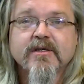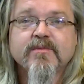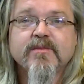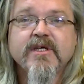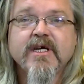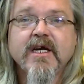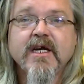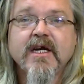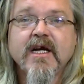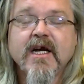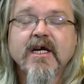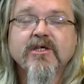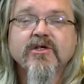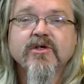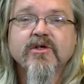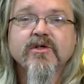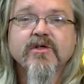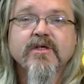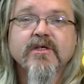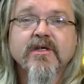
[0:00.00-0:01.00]
some
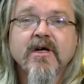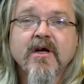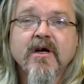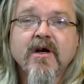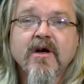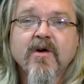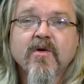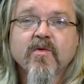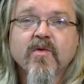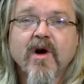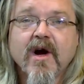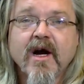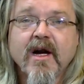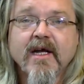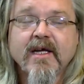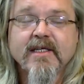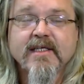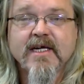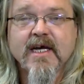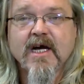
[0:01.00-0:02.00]
teenagers
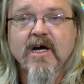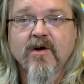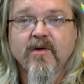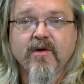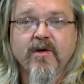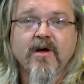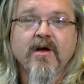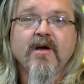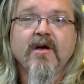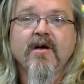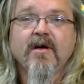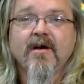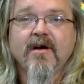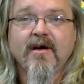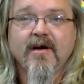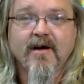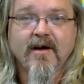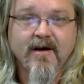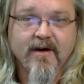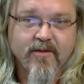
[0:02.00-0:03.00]
riding down
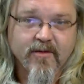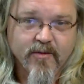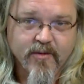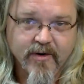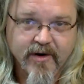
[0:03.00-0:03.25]
uh,